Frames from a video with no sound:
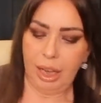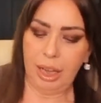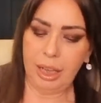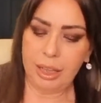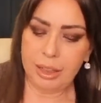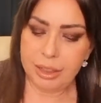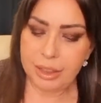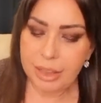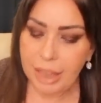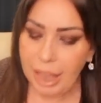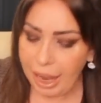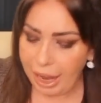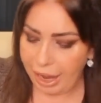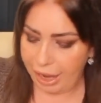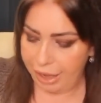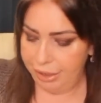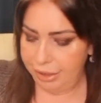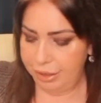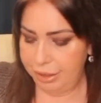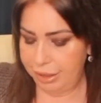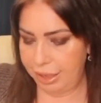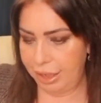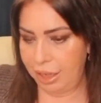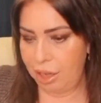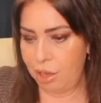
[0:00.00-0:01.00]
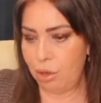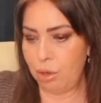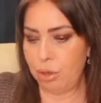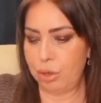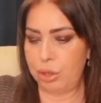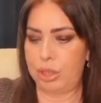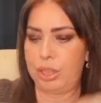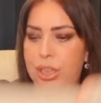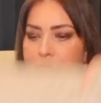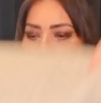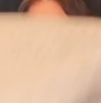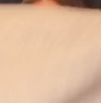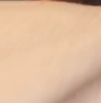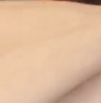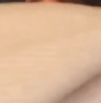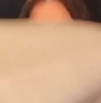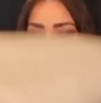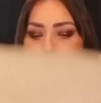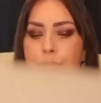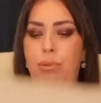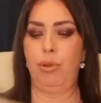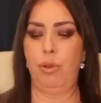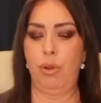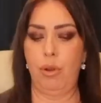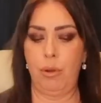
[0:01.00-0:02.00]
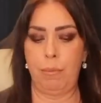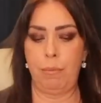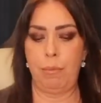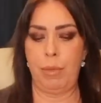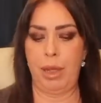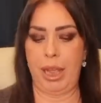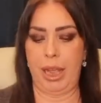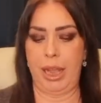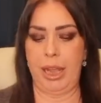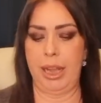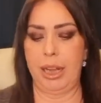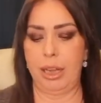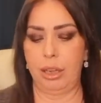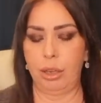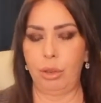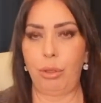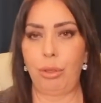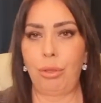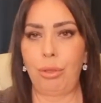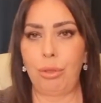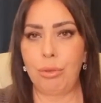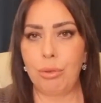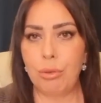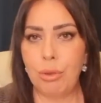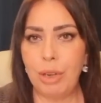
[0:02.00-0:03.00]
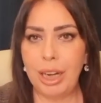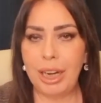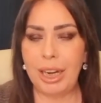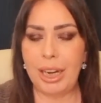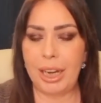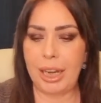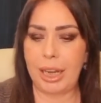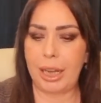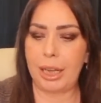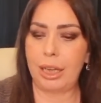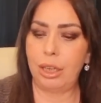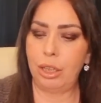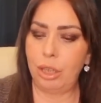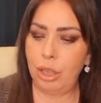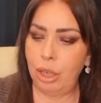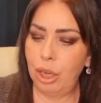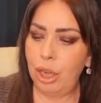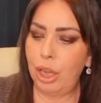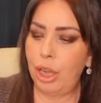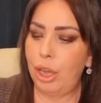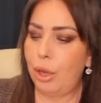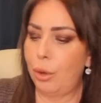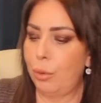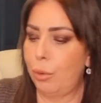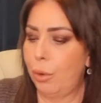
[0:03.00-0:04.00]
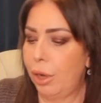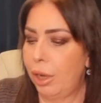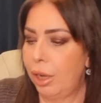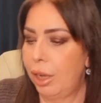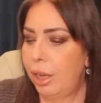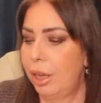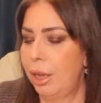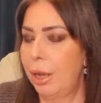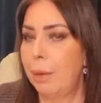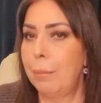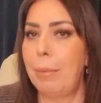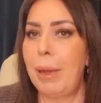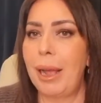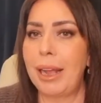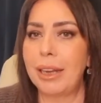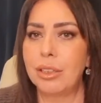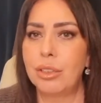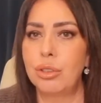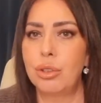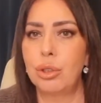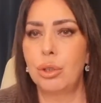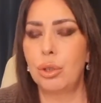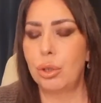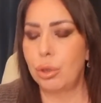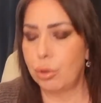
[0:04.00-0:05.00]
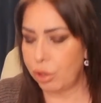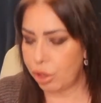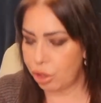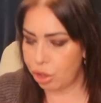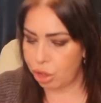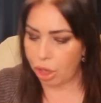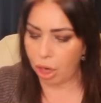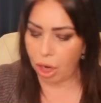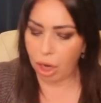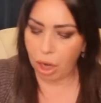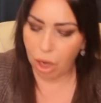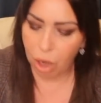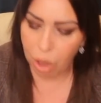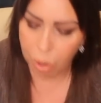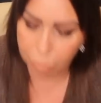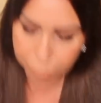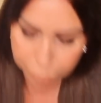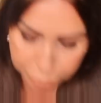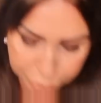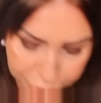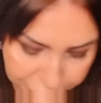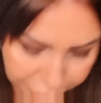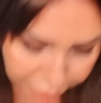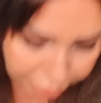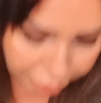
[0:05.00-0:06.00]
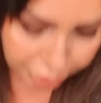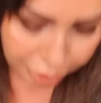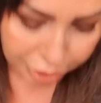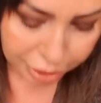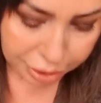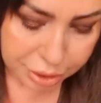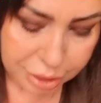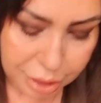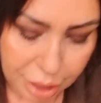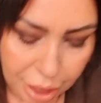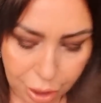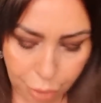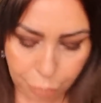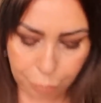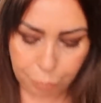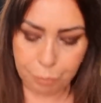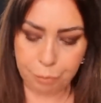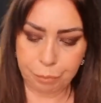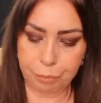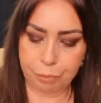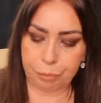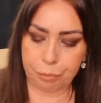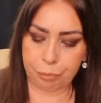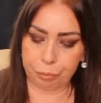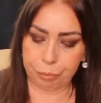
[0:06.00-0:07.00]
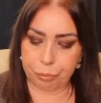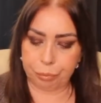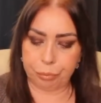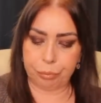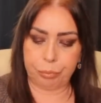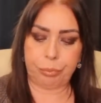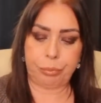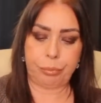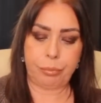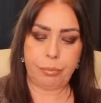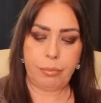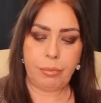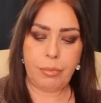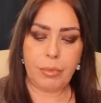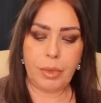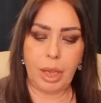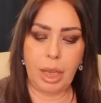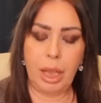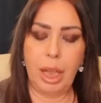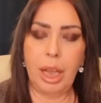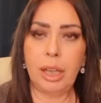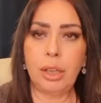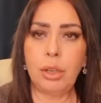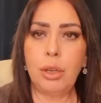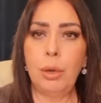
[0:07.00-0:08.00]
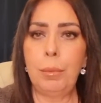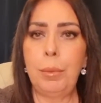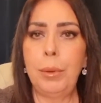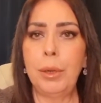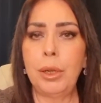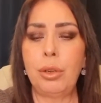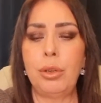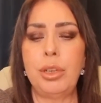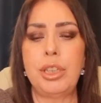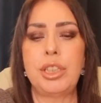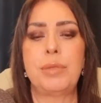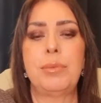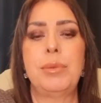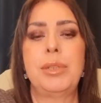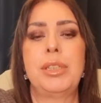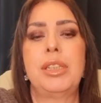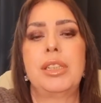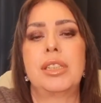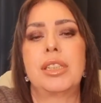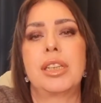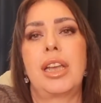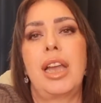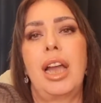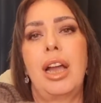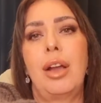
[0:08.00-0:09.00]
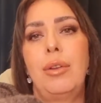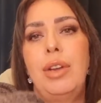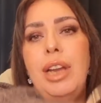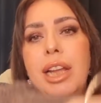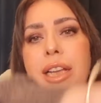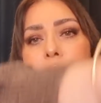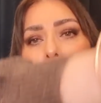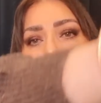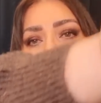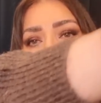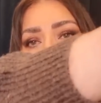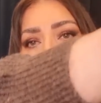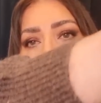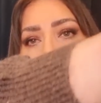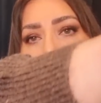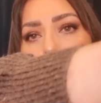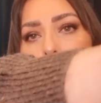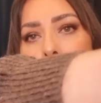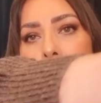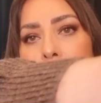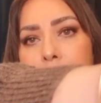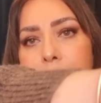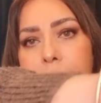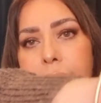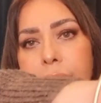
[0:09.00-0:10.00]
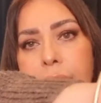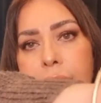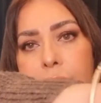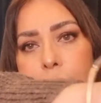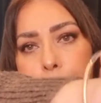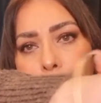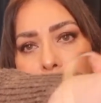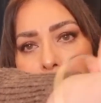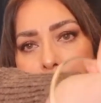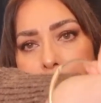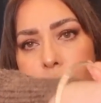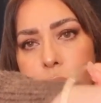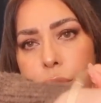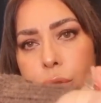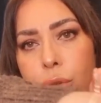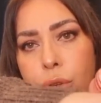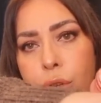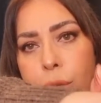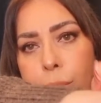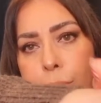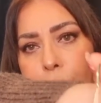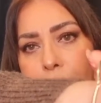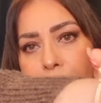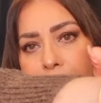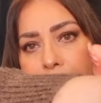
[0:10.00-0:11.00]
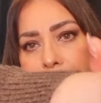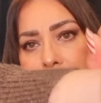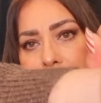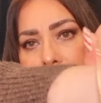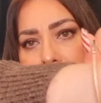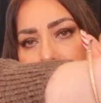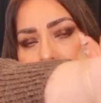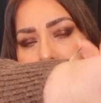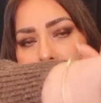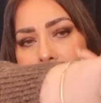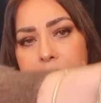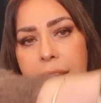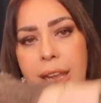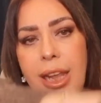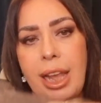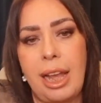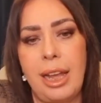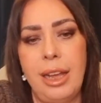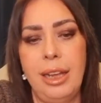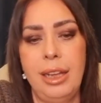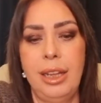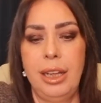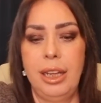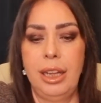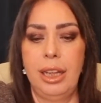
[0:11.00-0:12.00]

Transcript: And then he also bought me three new Pandora charms. So a couple of Christmases ago, Les bought me this Pandora bracelet here